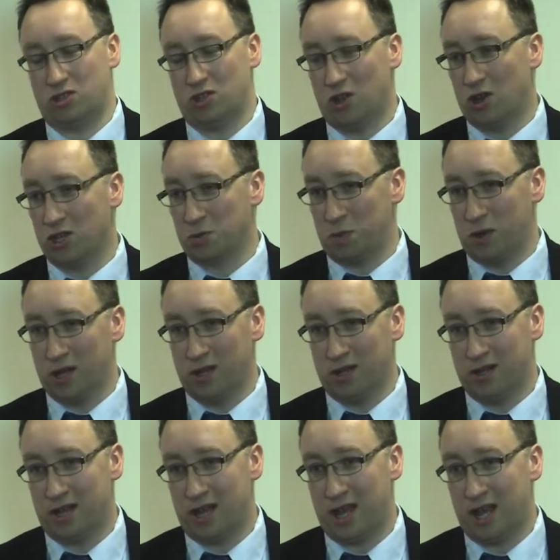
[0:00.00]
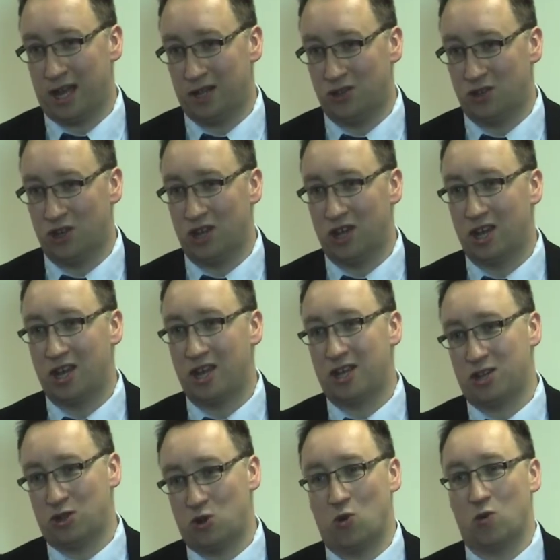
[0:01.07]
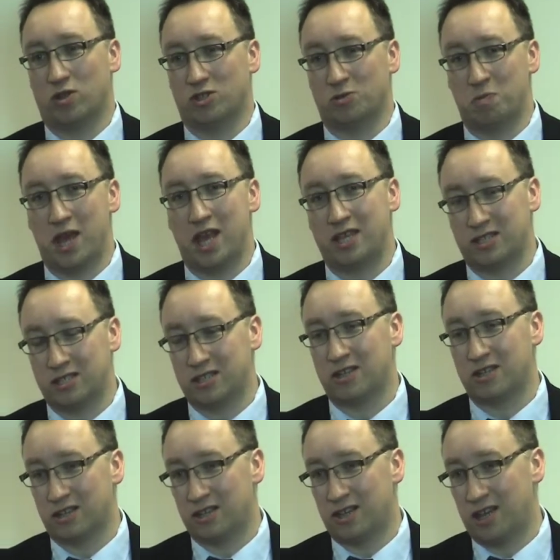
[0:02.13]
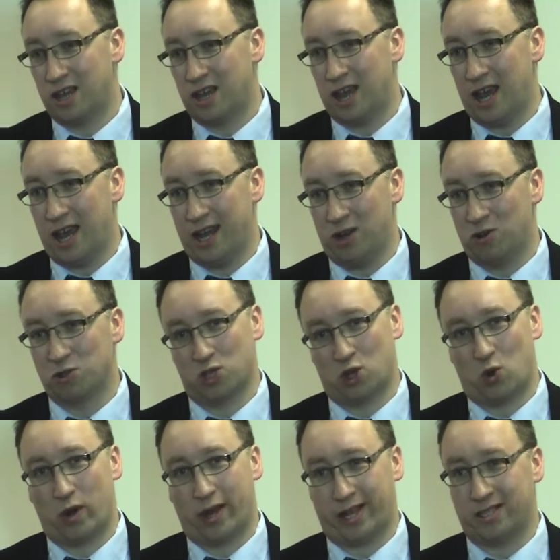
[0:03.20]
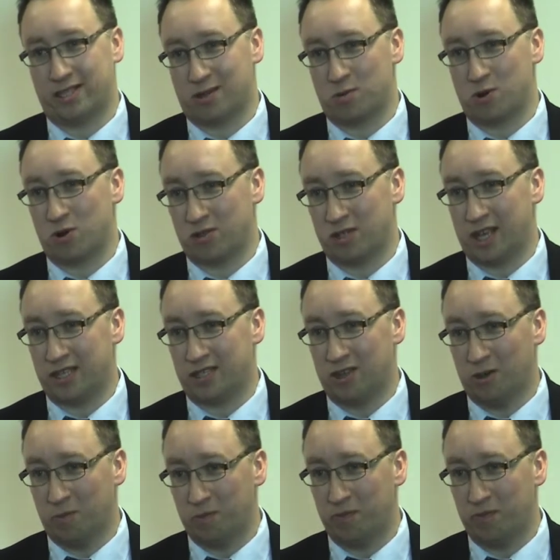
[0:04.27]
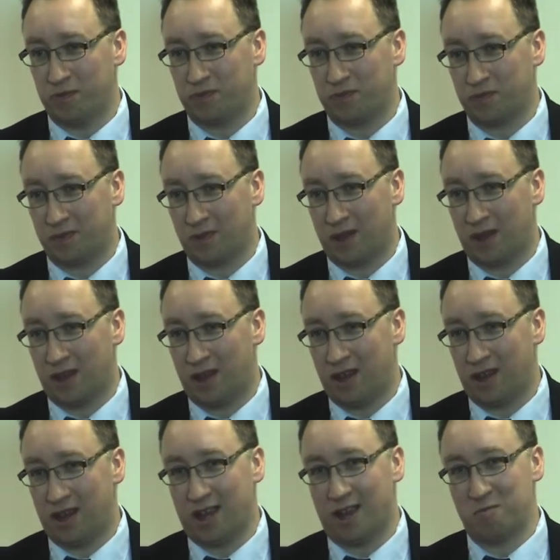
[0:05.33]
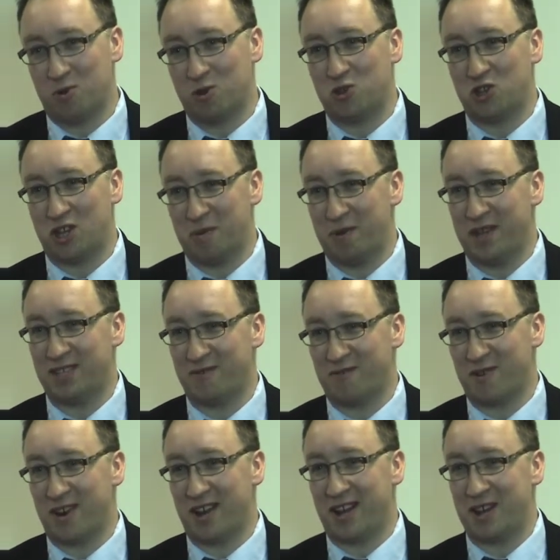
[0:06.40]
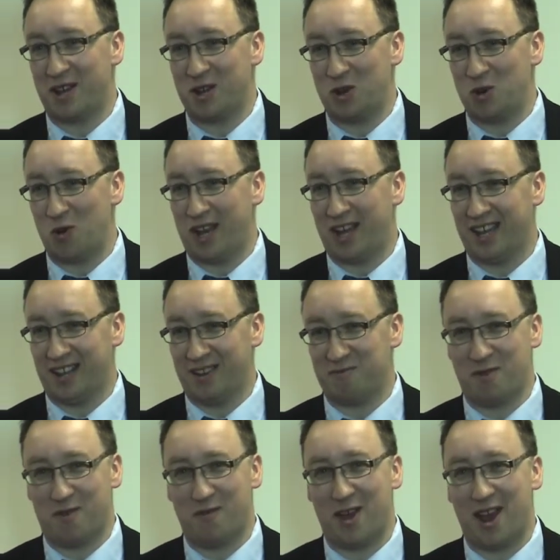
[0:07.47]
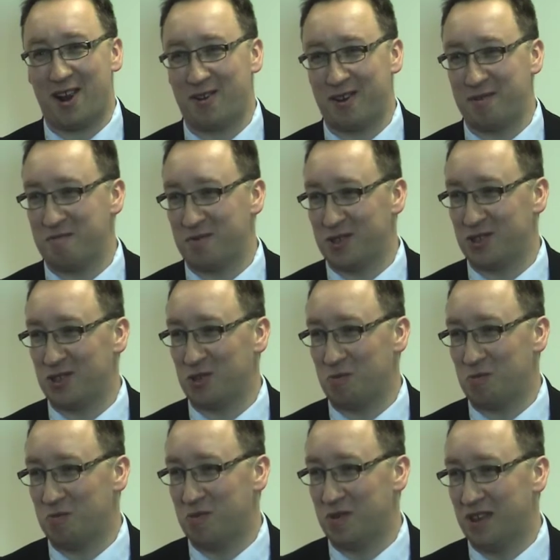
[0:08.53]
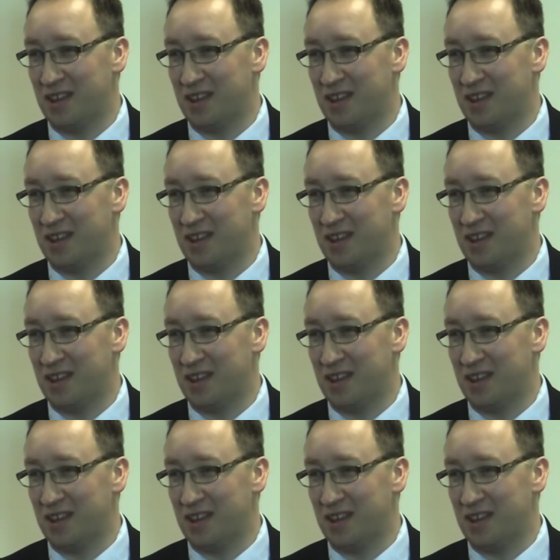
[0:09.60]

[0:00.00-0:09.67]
hospital, and no one's missed. It also quickens the process up. Most GPs are very quick at referring, but some